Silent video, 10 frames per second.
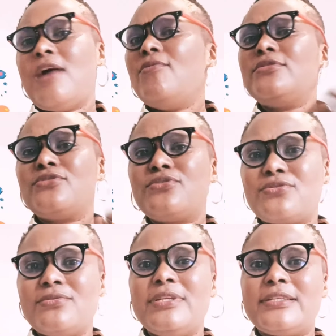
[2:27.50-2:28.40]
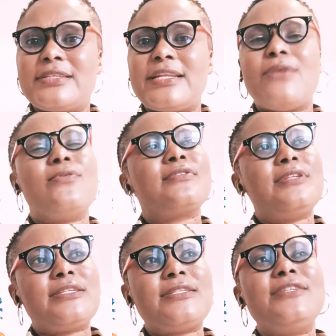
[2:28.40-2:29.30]
I want you to listen. I was
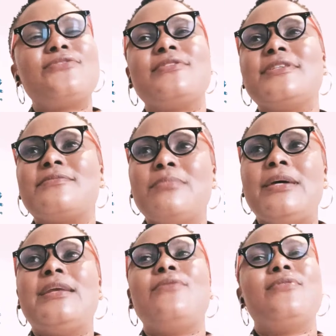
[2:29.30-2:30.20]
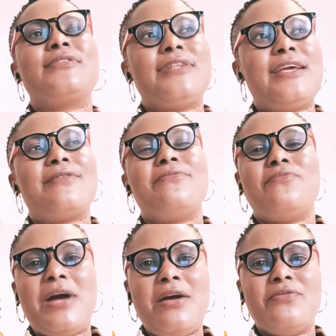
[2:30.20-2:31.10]
listening to this man. I was like,
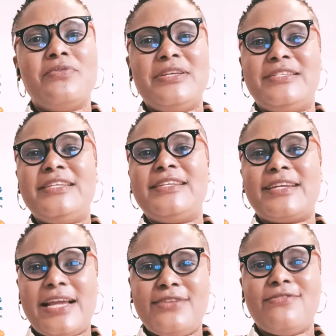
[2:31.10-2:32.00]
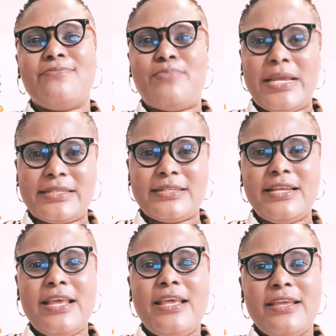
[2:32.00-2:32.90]
wow, is he the kind of
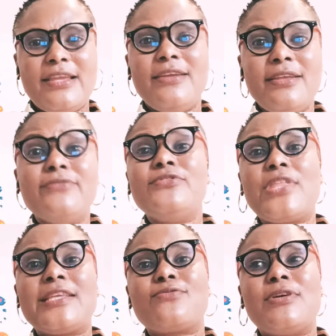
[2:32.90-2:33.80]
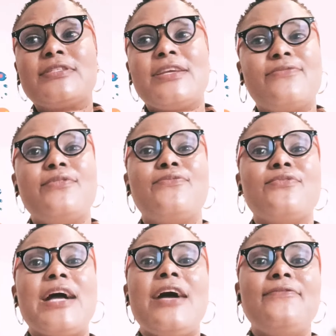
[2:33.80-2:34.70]
person? Even this oneself, if
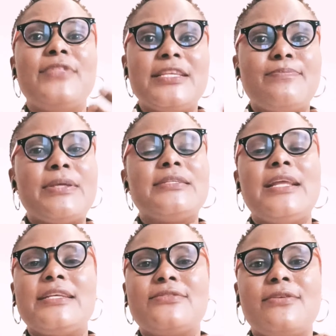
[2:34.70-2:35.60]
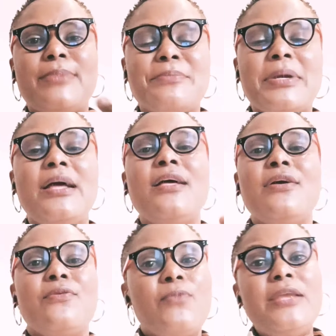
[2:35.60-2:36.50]
you have this person as your papa,
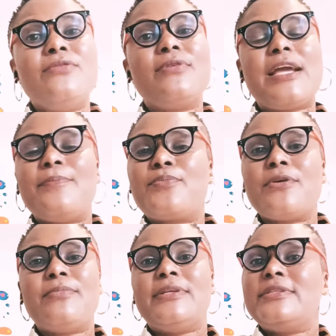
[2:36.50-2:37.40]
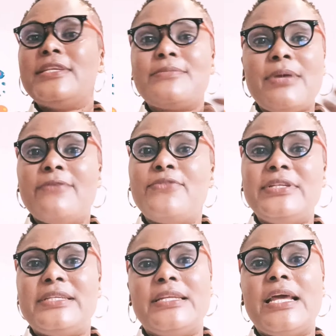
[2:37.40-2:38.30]
when you get problem, this man, if
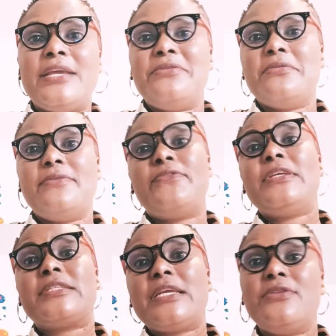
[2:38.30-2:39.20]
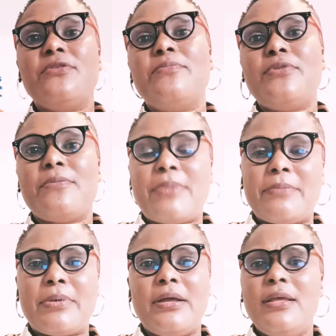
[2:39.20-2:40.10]
he deny you, if he say no, be your
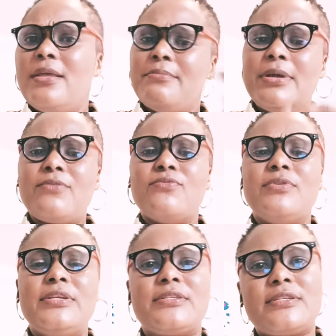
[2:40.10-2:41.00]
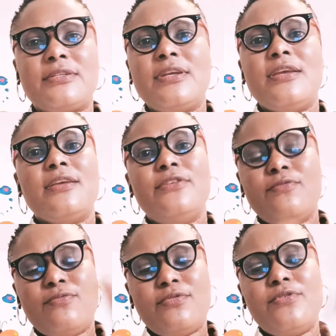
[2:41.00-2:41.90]
papa, make you listen.
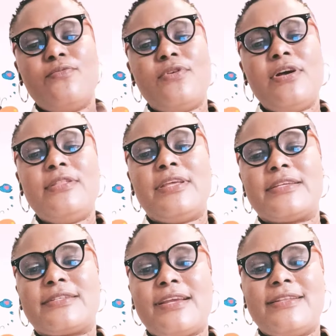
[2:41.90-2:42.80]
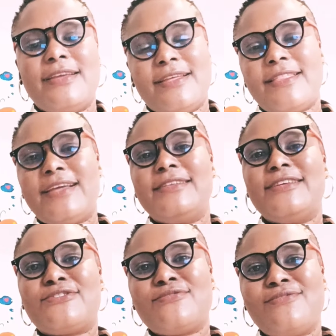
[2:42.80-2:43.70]
You will understand that
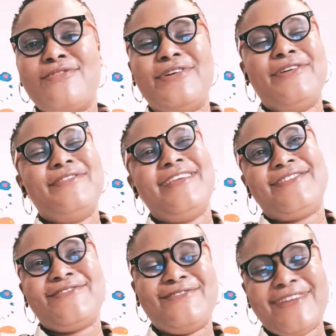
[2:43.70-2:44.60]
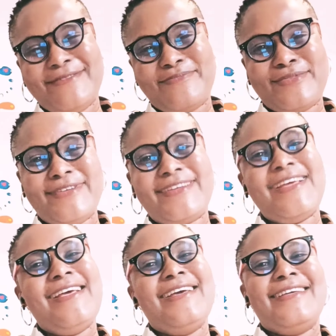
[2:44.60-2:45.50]
they should go and bring
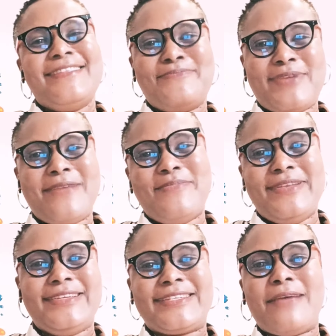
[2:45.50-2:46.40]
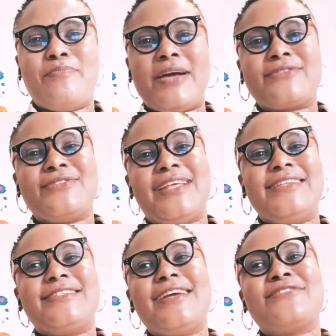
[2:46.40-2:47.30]
the prime minister back to
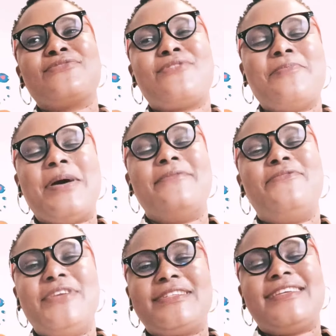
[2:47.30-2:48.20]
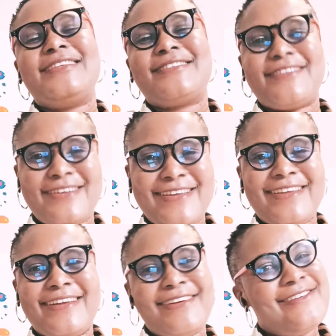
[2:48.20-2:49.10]
Nigeria to come and face his
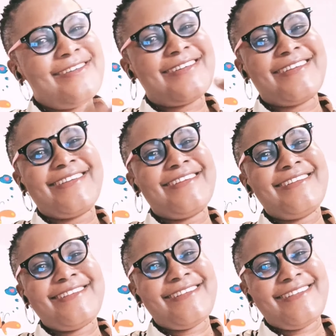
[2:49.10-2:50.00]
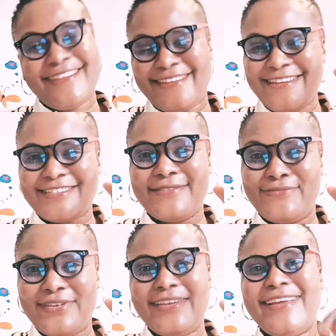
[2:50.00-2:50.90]
trial. Okay, he's in
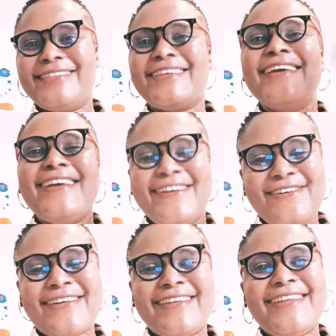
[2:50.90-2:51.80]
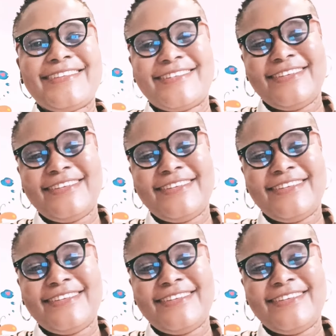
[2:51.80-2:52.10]
Finland. Okay, let's